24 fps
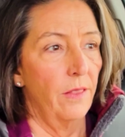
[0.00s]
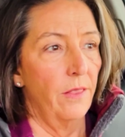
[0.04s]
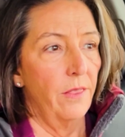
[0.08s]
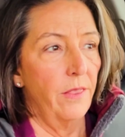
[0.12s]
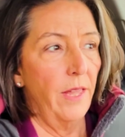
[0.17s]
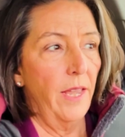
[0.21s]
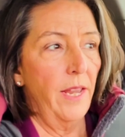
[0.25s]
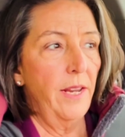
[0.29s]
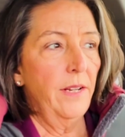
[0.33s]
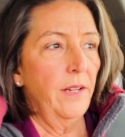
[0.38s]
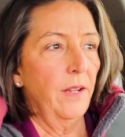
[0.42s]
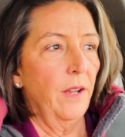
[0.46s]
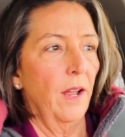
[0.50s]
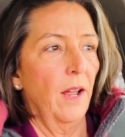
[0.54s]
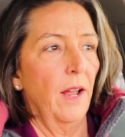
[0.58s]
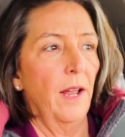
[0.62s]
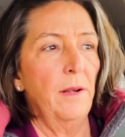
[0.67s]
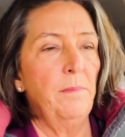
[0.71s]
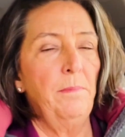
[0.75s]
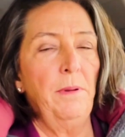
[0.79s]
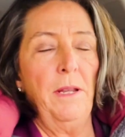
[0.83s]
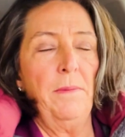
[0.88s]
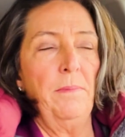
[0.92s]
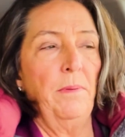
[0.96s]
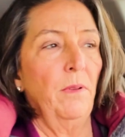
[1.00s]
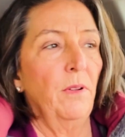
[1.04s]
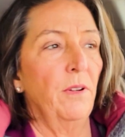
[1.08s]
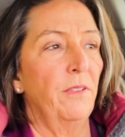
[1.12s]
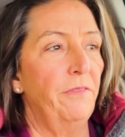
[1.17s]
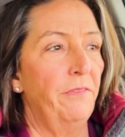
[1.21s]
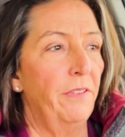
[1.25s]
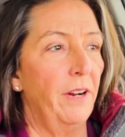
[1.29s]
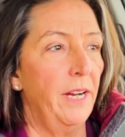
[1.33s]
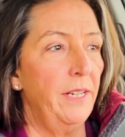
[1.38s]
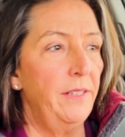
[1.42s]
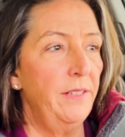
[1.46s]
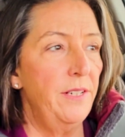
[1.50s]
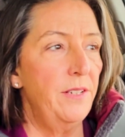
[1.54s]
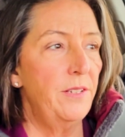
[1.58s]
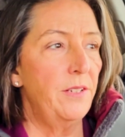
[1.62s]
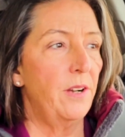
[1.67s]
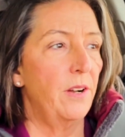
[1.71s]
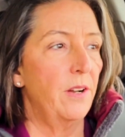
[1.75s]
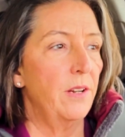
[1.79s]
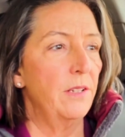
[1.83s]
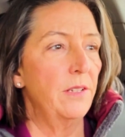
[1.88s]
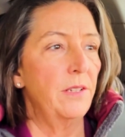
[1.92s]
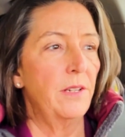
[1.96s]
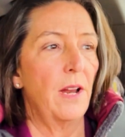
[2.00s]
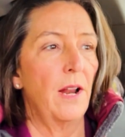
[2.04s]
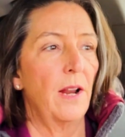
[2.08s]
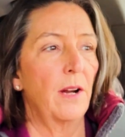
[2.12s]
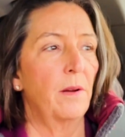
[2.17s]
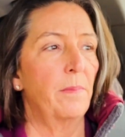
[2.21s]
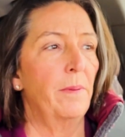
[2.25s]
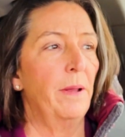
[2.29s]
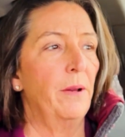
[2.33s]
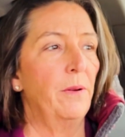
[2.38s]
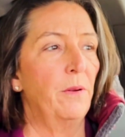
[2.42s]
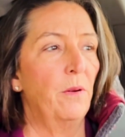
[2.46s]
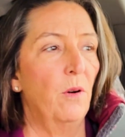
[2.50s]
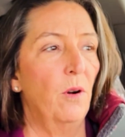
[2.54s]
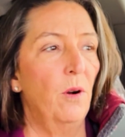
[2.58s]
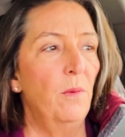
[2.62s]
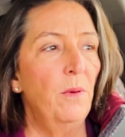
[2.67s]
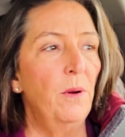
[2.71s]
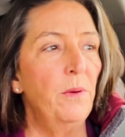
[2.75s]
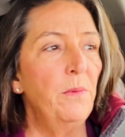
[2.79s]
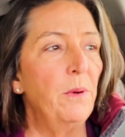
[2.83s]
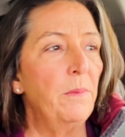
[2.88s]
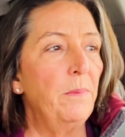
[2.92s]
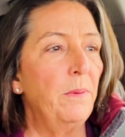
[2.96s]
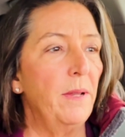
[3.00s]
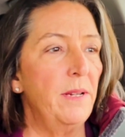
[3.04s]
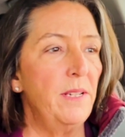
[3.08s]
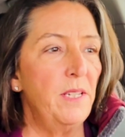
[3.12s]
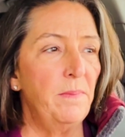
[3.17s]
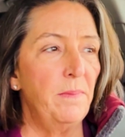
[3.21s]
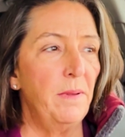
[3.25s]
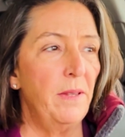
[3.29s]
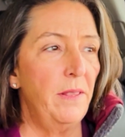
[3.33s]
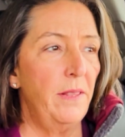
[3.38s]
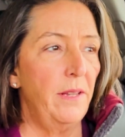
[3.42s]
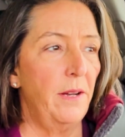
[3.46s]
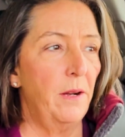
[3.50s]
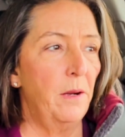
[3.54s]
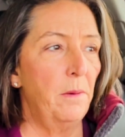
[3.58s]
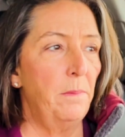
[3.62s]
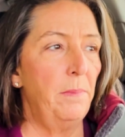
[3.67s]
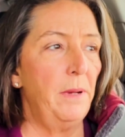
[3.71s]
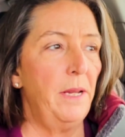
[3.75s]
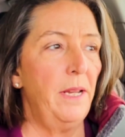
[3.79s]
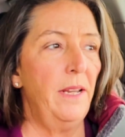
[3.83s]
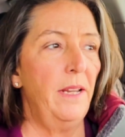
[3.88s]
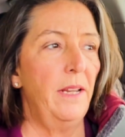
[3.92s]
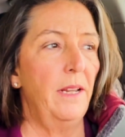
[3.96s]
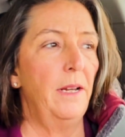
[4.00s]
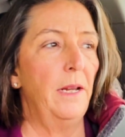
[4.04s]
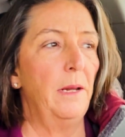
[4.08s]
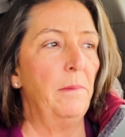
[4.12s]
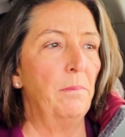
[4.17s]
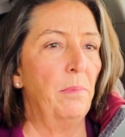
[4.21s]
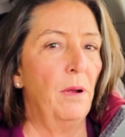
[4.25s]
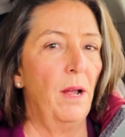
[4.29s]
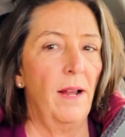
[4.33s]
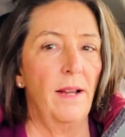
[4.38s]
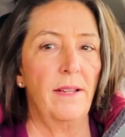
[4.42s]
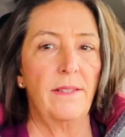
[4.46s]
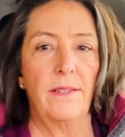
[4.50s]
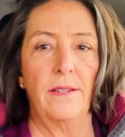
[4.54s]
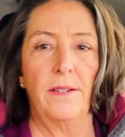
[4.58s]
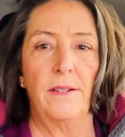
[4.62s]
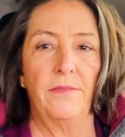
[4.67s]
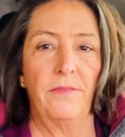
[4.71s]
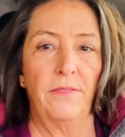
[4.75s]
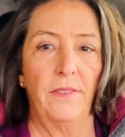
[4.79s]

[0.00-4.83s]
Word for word: Thank God people are finally starting to talk about hormone replacement therapy in a positive